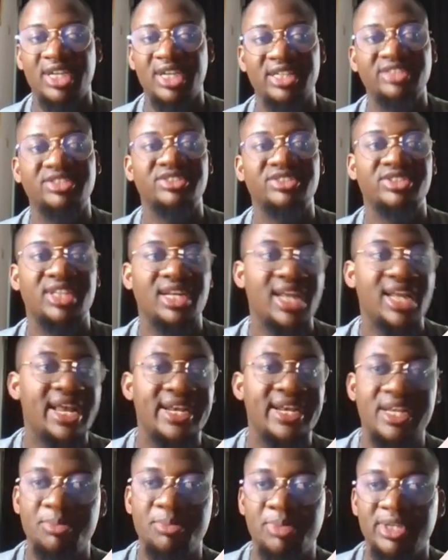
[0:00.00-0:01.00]
This is a
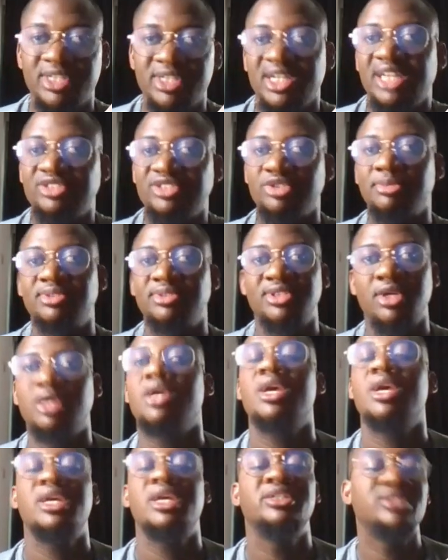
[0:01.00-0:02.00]
landing page. Let's assume
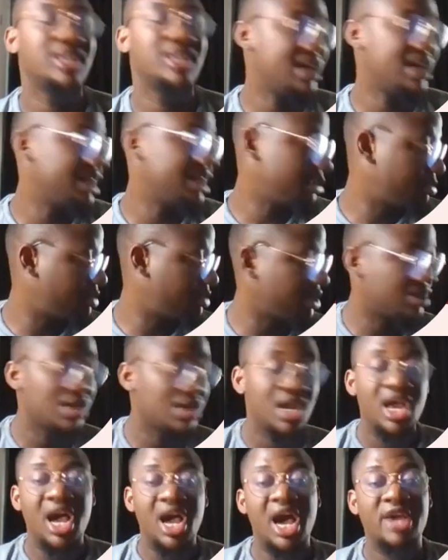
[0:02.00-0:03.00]
it's a landing page.
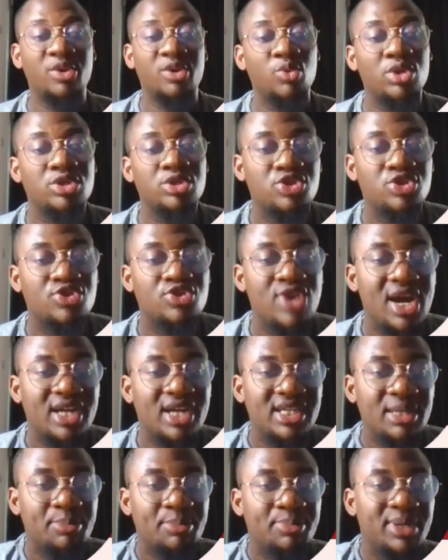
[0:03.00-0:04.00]
And you want to track
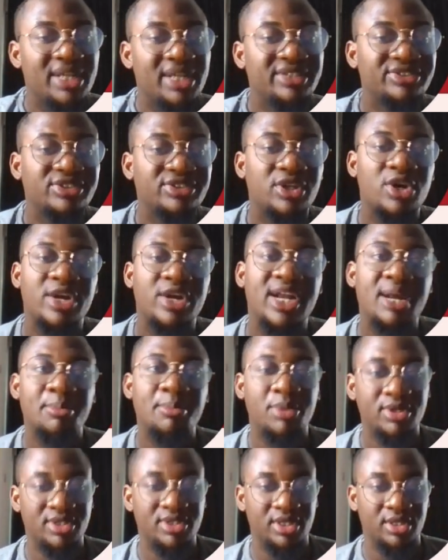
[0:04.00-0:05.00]
the place order
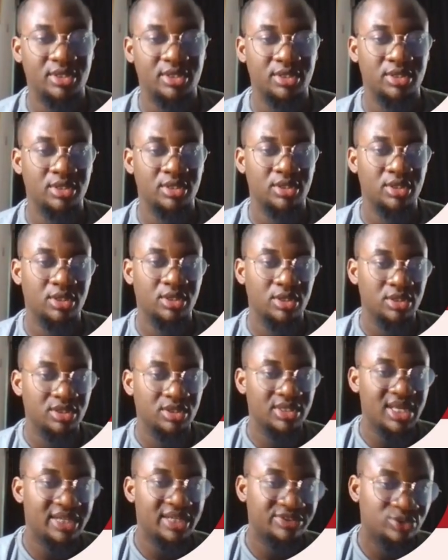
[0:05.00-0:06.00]
button.
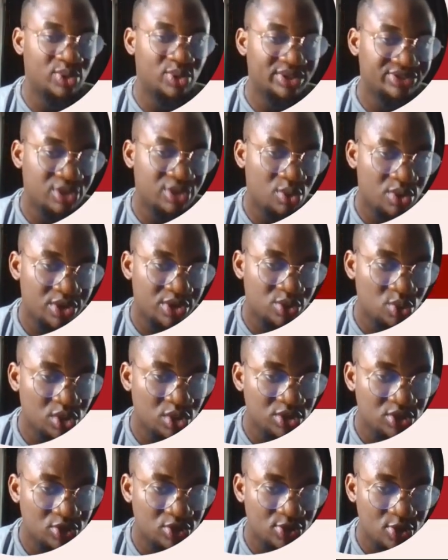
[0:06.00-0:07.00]
That's when someone, you want
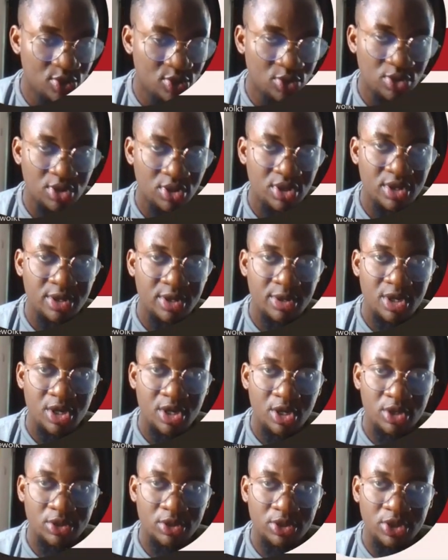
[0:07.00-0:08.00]
to know
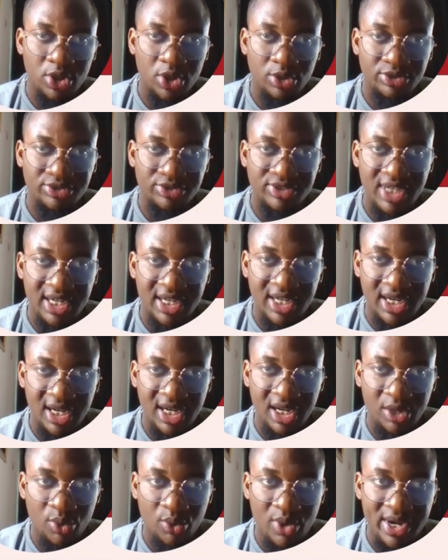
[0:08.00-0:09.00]
those that
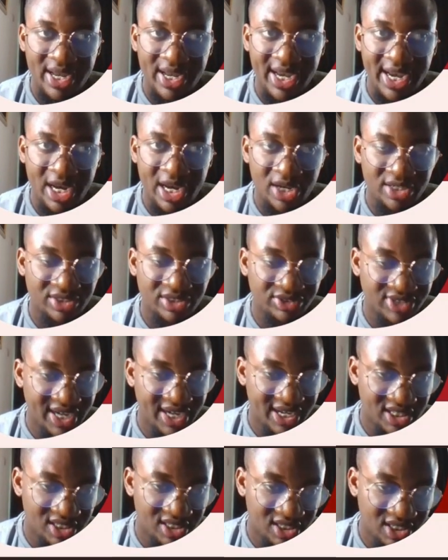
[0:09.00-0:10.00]
when they get on this
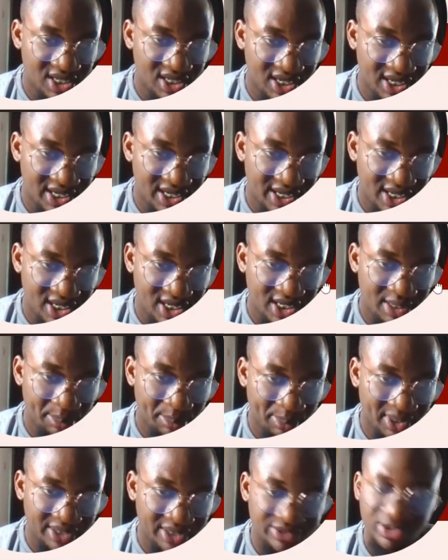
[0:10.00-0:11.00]
site, they click the
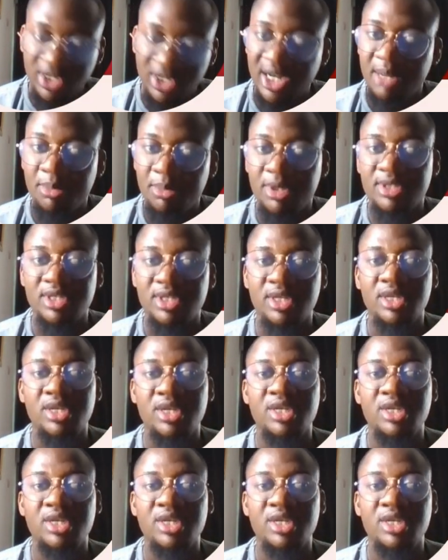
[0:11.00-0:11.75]
place order button.